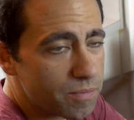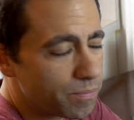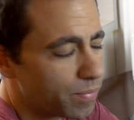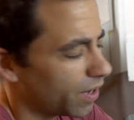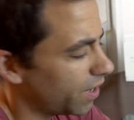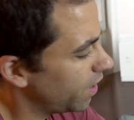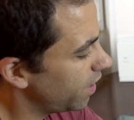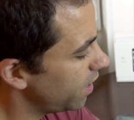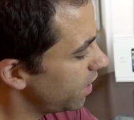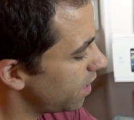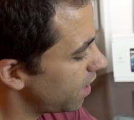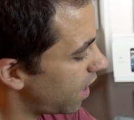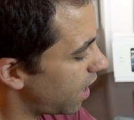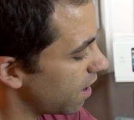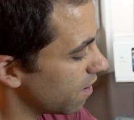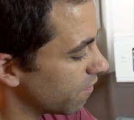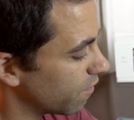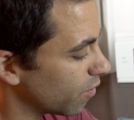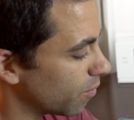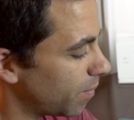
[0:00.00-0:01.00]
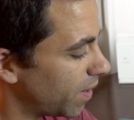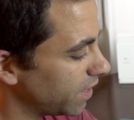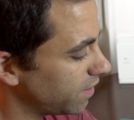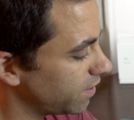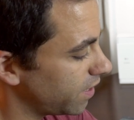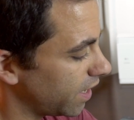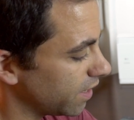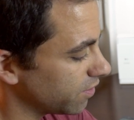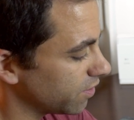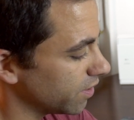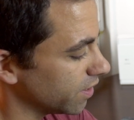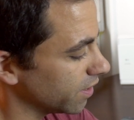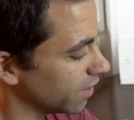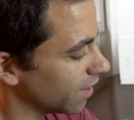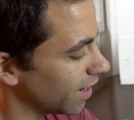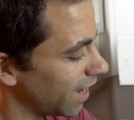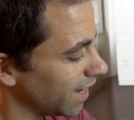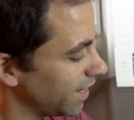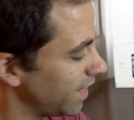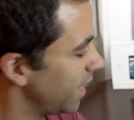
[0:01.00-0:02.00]
but uh, for my
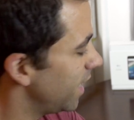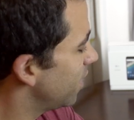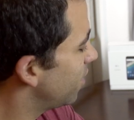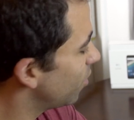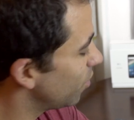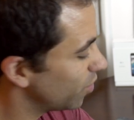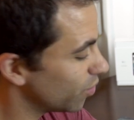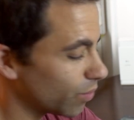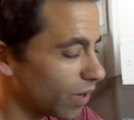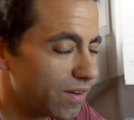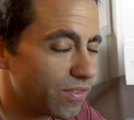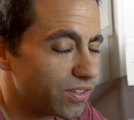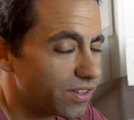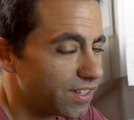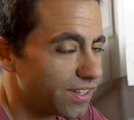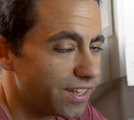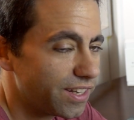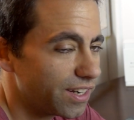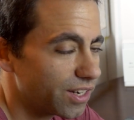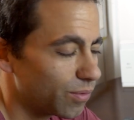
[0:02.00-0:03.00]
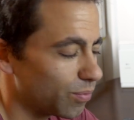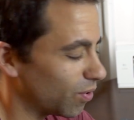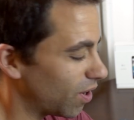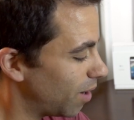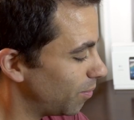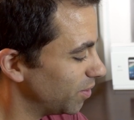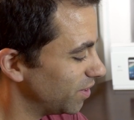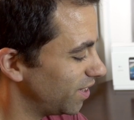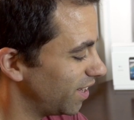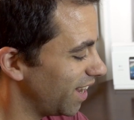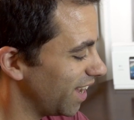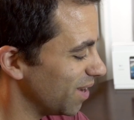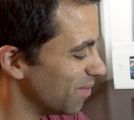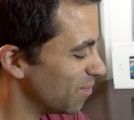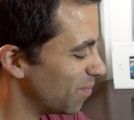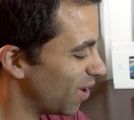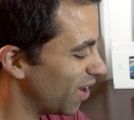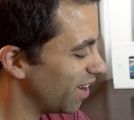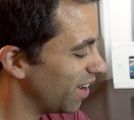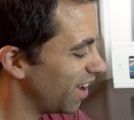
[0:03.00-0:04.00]
testing, I can't go through everything here probably today,
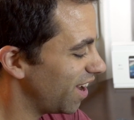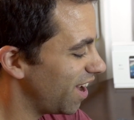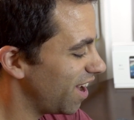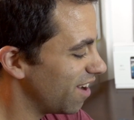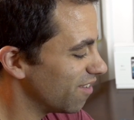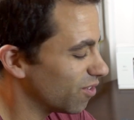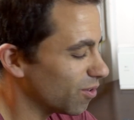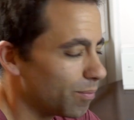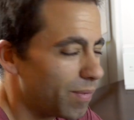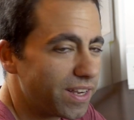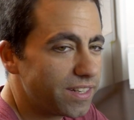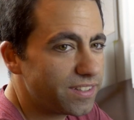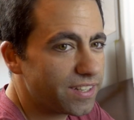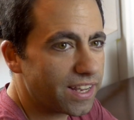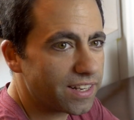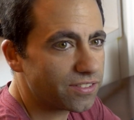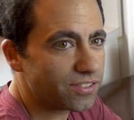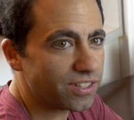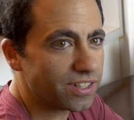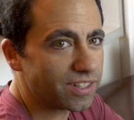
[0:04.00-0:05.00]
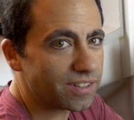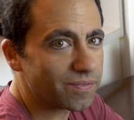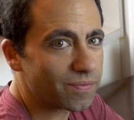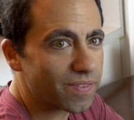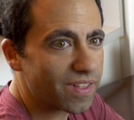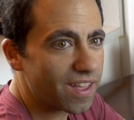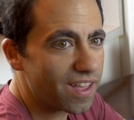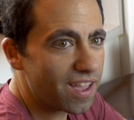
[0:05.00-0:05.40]
but for my testing,